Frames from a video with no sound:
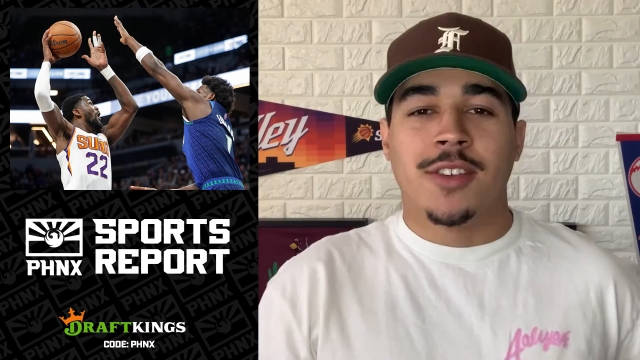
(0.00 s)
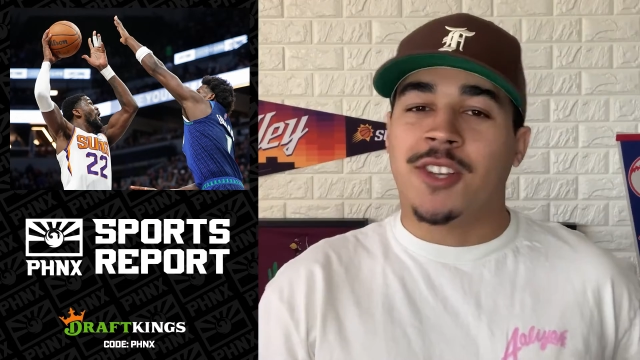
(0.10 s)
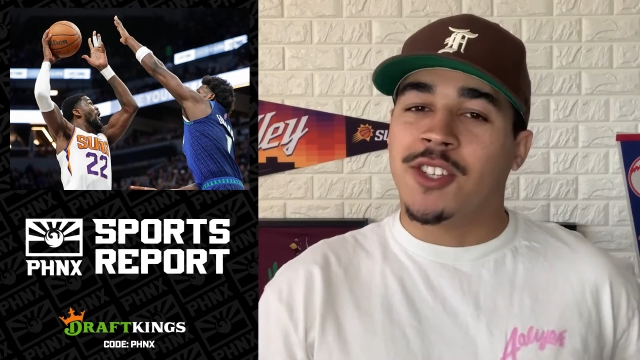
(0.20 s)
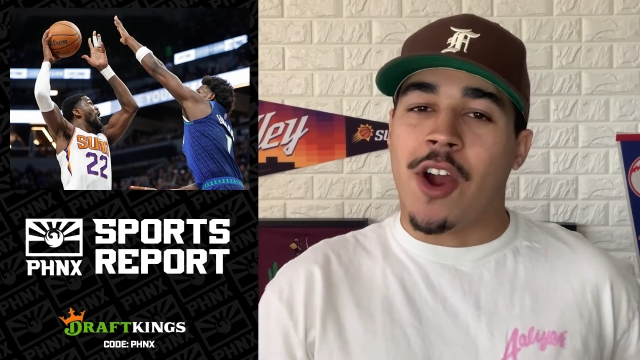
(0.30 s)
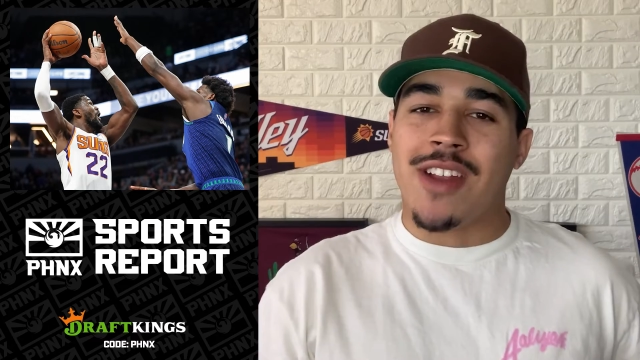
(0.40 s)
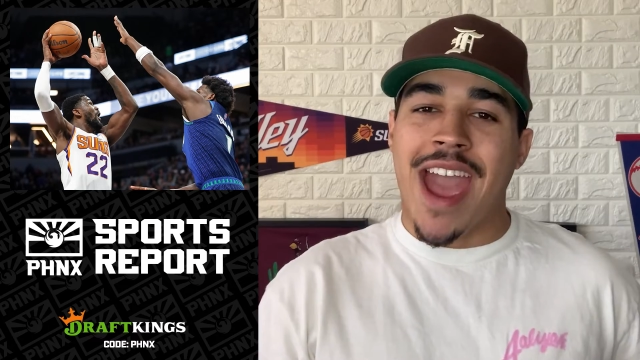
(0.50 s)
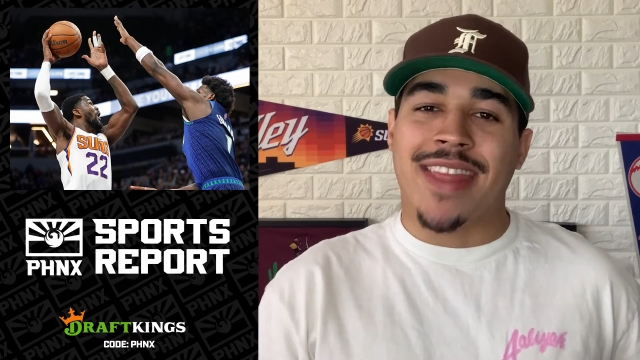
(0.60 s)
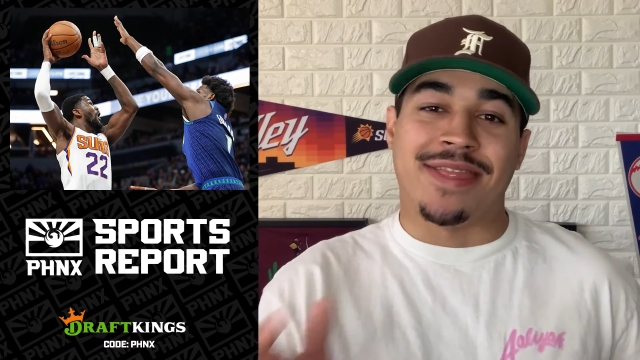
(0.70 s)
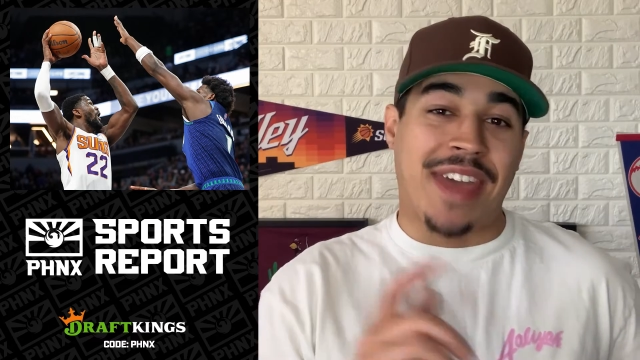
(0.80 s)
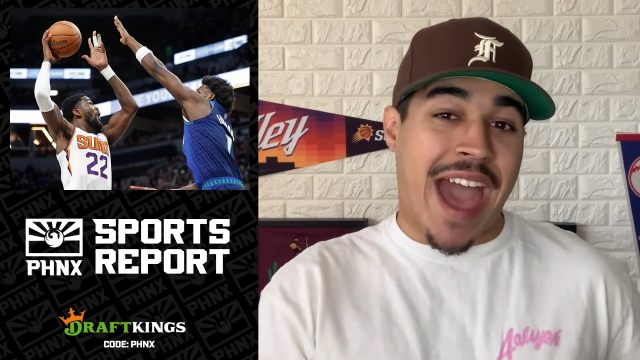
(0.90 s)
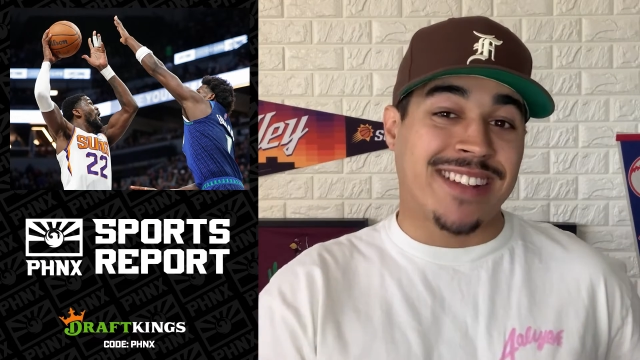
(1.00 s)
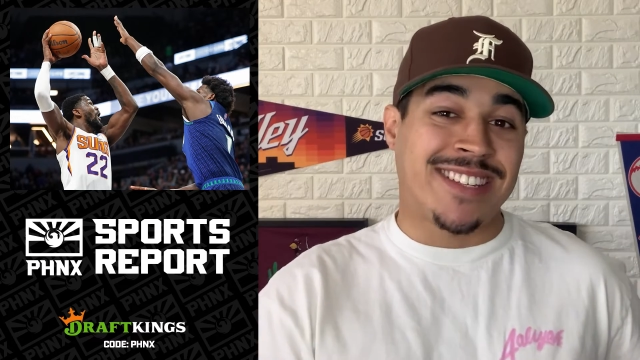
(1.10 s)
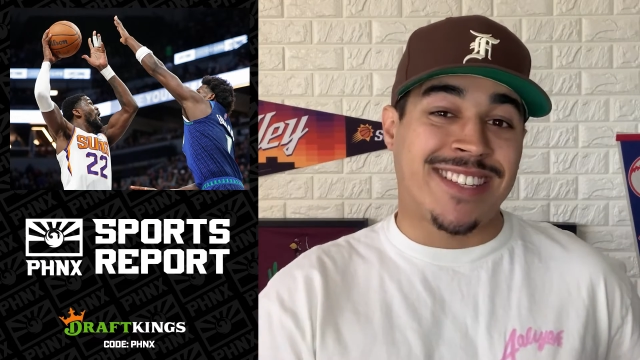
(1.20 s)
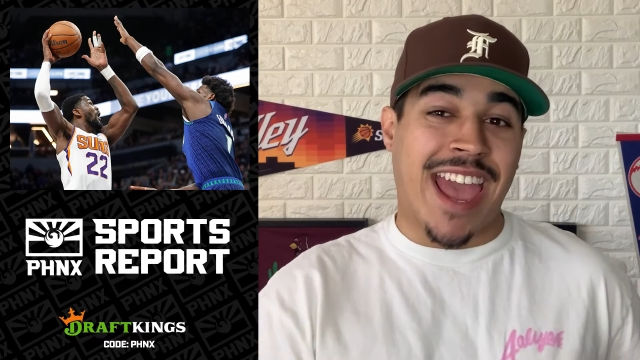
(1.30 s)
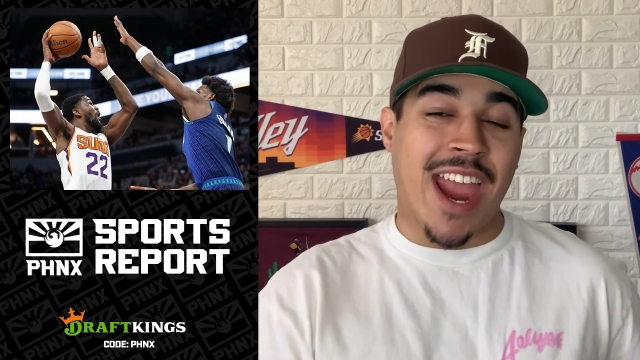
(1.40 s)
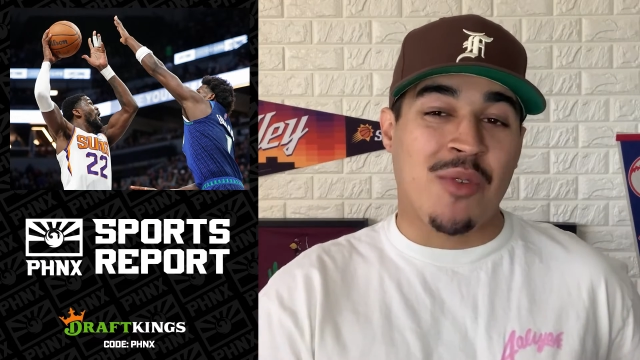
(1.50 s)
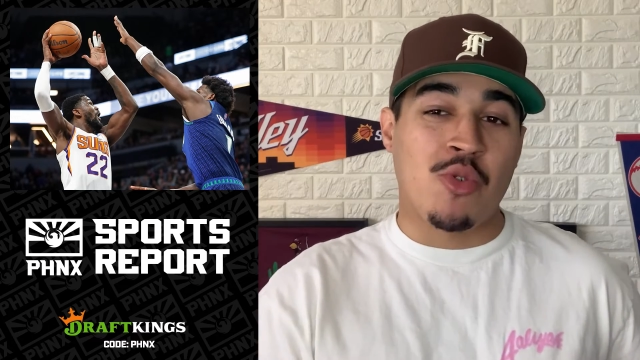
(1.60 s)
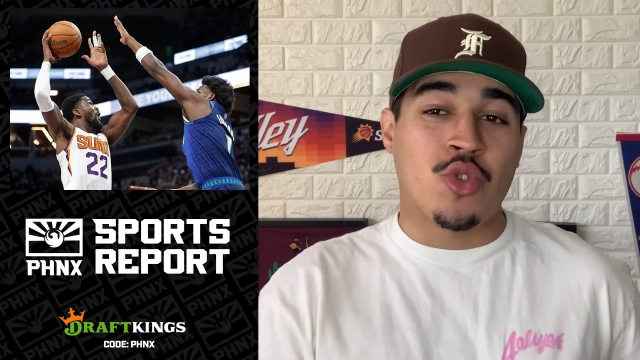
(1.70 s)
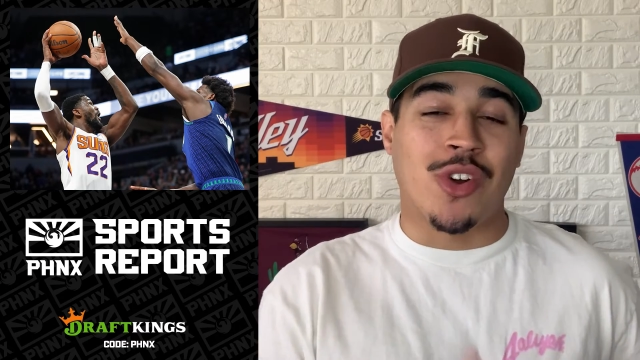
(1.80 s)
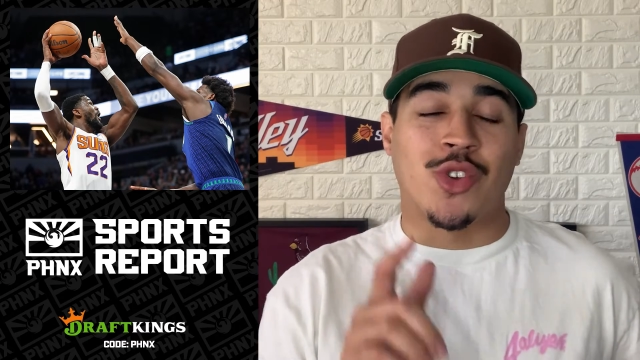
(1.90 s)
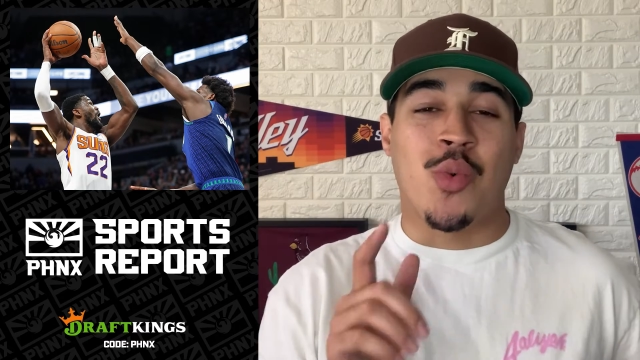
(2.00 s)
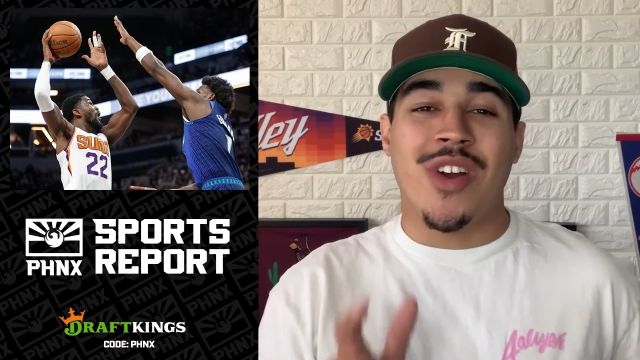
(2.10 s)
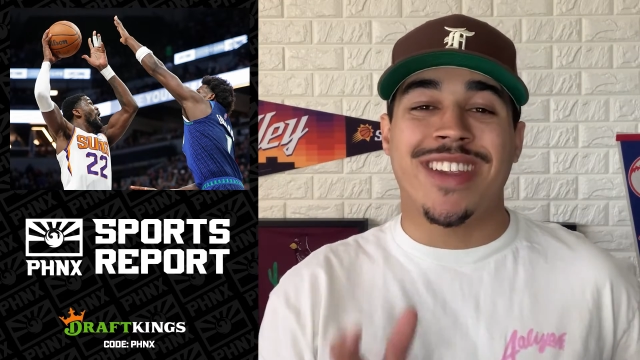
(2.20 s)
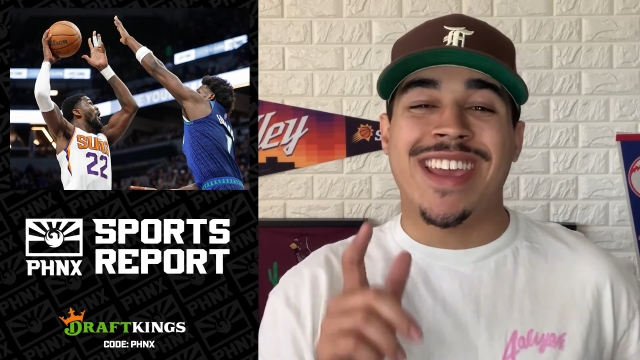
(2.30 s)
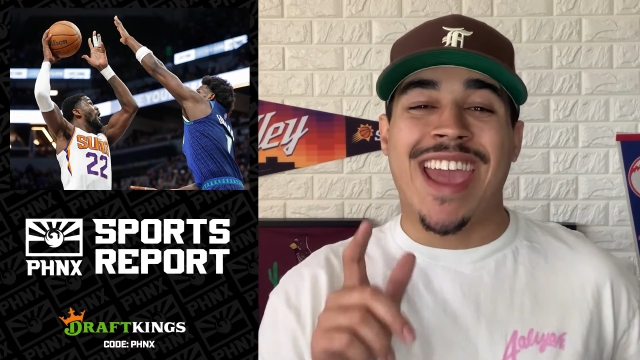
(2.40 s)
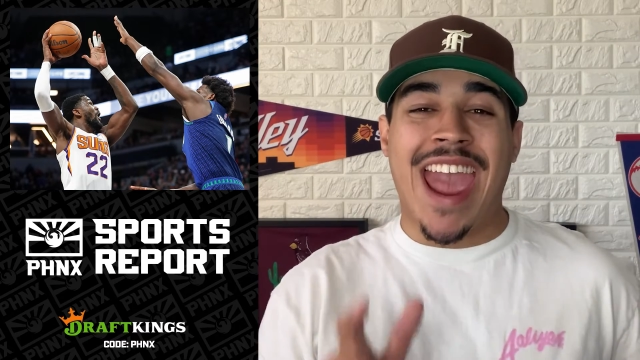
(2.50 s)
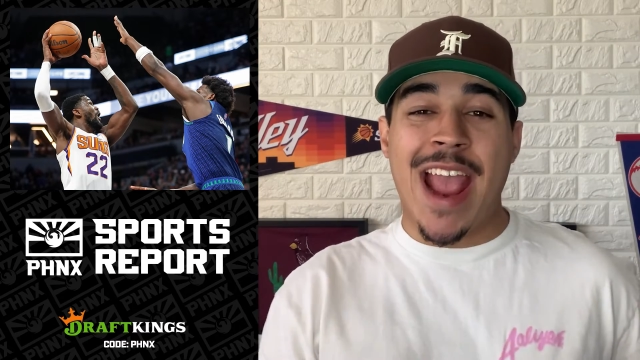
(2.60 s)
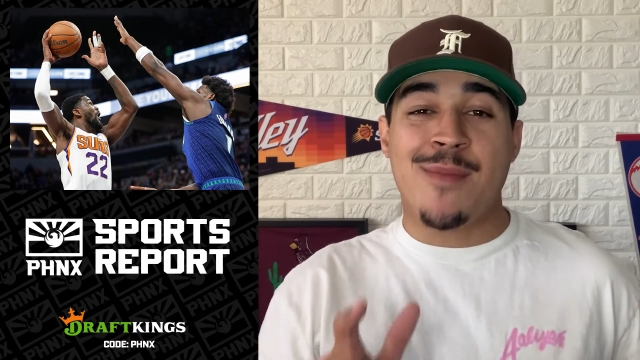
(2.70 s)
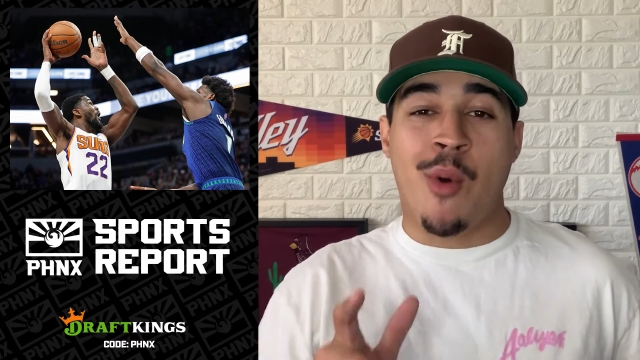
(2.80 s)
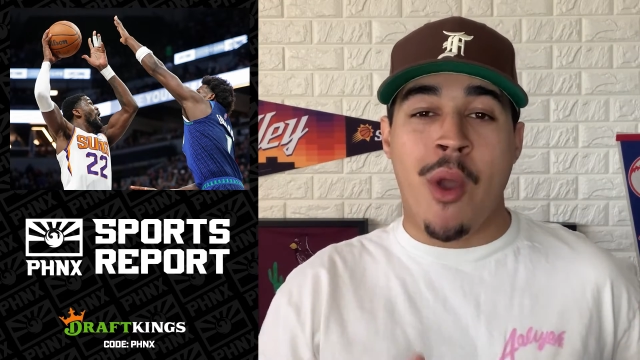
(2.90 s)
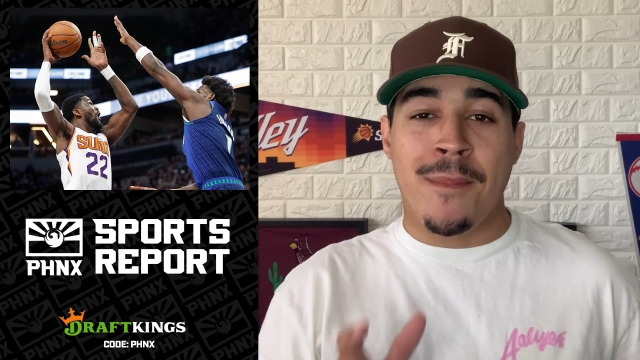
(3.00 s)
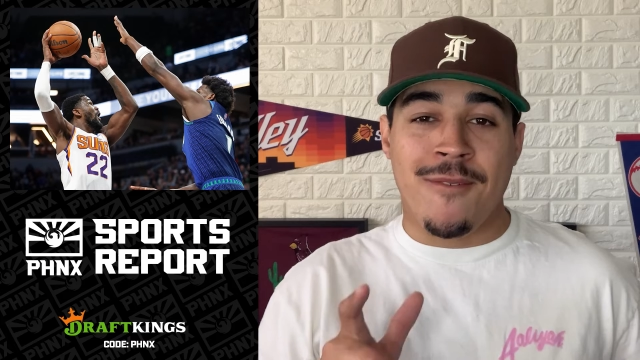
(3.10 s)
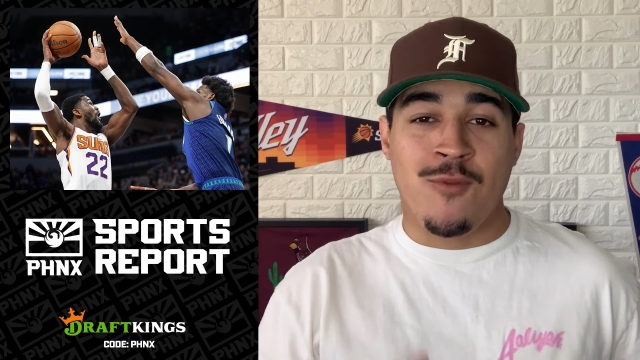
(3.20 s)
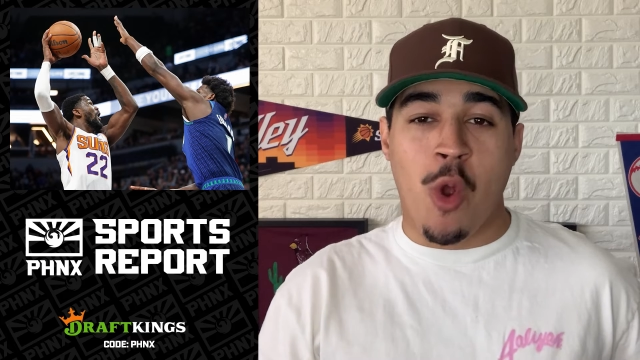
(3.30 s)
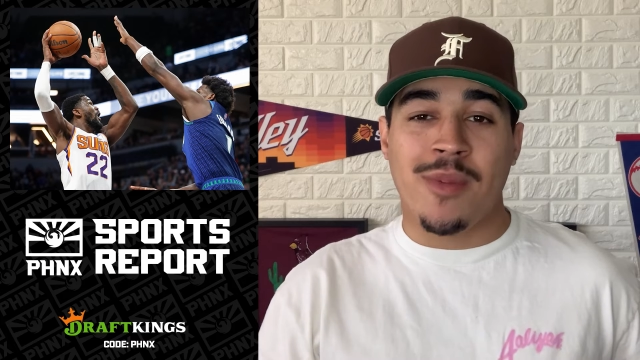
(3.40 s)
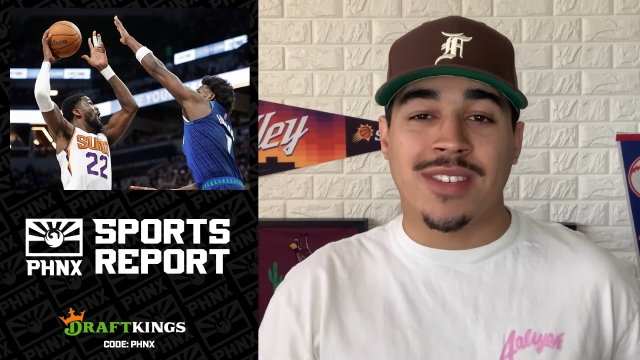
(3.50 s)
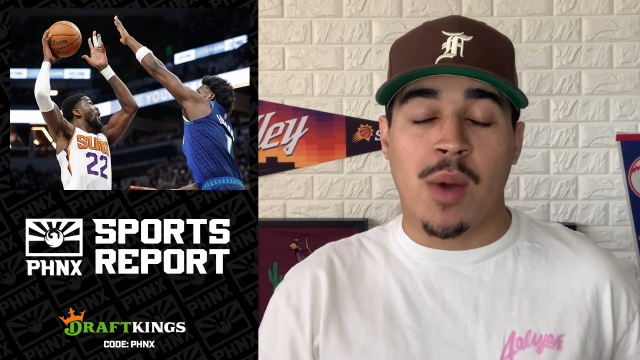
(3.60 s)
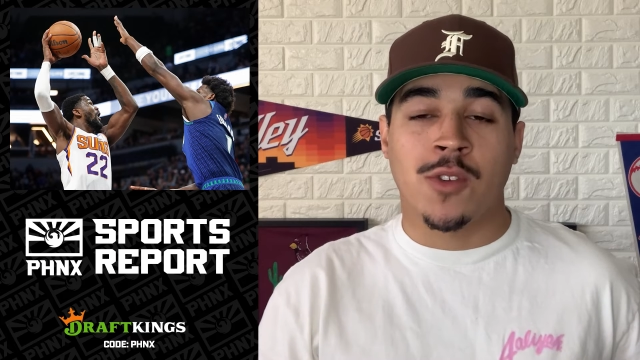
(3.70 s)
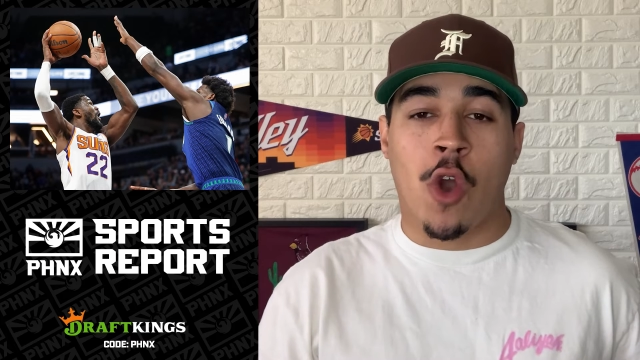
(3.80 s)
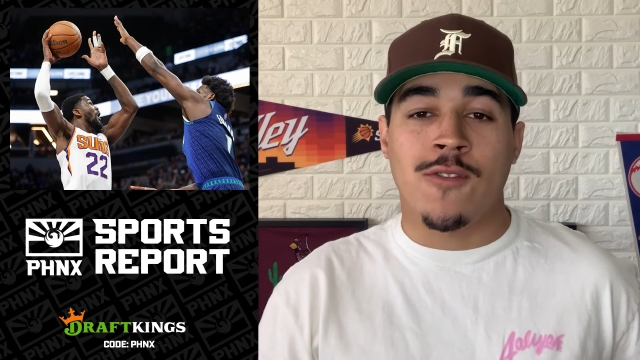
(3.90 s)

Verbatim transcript: The Suns guard had that to say en route to a 28-point performance that was